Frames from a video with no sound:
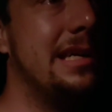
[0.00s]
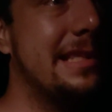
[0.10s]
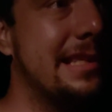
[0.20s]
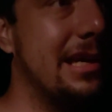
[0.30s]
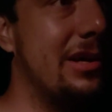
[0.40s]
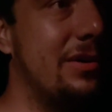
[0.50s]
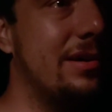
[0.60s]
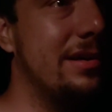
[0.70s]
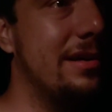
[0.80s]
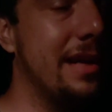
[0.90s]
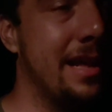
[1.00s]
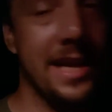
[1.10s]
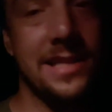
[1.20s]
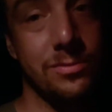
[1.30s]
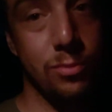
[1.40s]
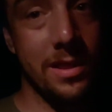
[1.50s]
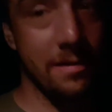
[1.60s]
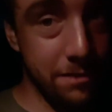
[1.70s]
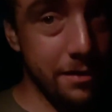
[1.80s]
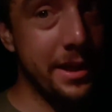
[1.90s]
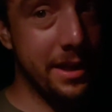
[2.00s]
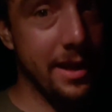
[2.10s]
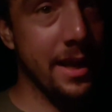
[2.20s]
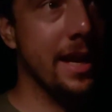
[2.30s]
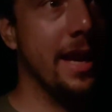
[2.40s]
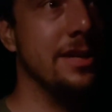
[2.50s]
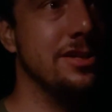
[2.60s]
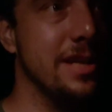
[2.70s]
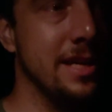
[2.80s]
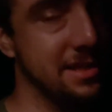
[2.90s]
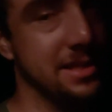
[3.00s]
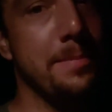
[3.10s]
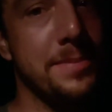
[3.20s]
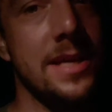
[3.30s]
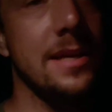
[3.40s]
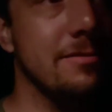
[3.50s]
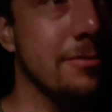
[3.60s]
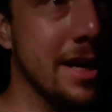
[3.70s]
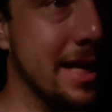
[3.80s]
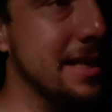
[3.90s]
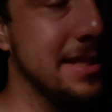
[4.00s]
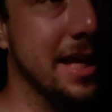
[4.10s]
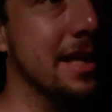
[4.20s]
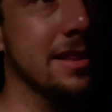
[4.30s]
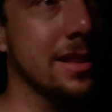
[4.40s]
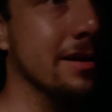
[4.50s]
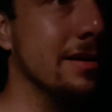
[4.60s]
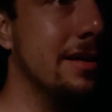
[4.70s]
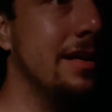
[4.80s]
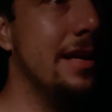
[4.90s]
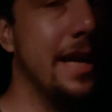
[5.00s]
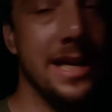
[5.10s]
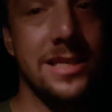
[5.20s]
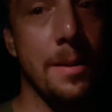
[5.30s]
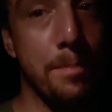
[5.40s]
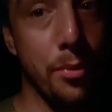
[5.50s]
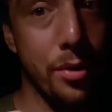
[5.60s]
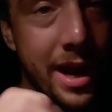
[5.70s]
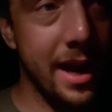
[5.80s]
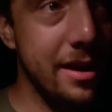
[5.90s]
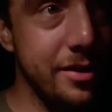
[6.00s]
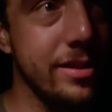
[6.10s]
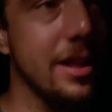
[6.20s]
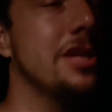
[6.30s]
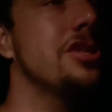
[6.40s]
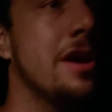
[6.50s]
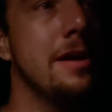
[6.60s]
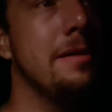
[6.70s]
So, and that's with it fully engaged. It slips it when I hit second and third. And it's a brand new clutch.